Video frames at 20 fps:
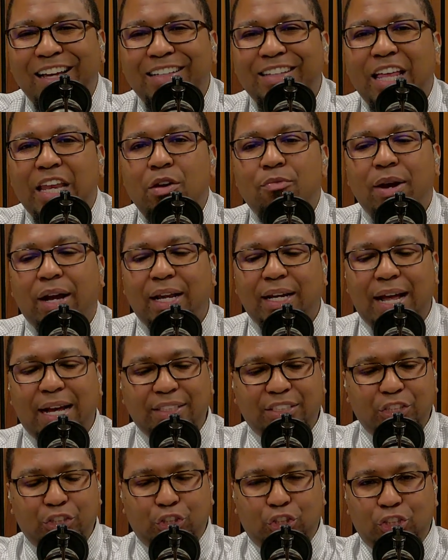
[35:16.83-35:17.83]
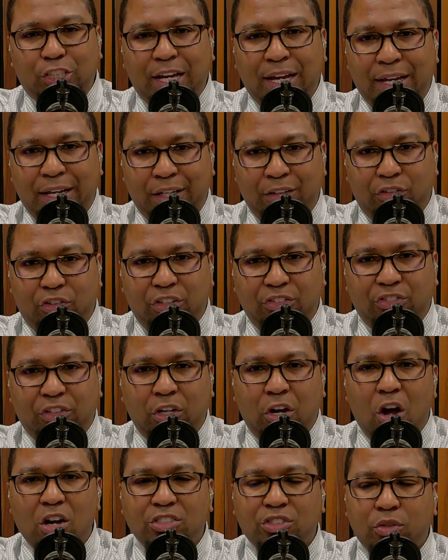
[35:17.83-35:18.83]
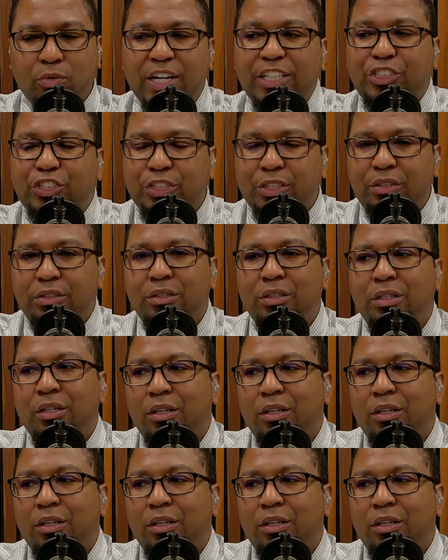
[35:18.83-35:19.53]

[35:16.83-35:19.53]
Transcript: that he recognized his chains, his incarceration,